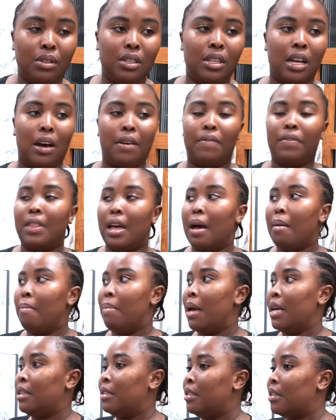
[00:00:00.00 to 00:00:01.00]
stuff that
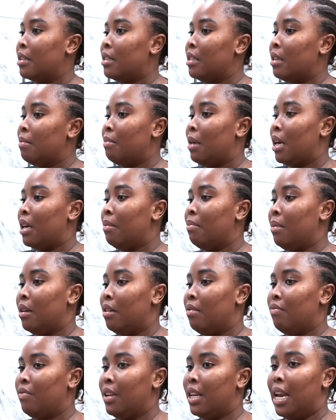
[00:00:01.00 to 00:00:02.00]
basically make
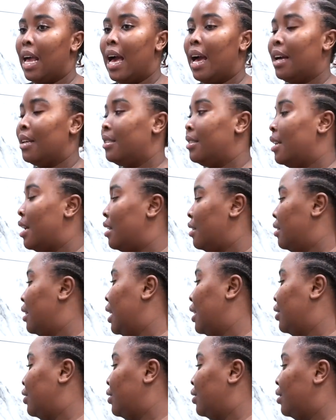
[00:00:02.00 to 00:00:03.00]
me relax and,
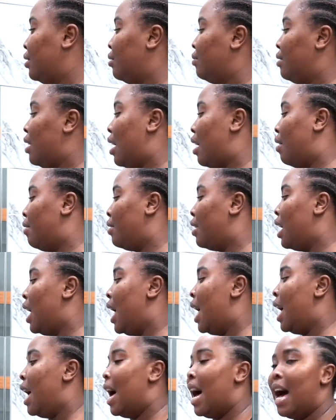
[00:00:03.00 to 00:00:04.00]
like, slow down.
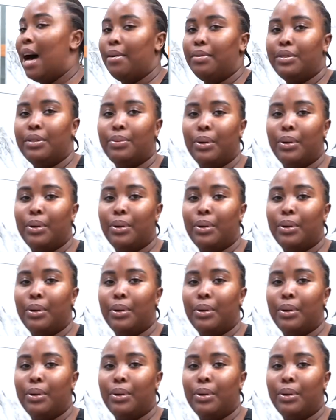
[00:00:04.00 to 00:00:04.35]
I was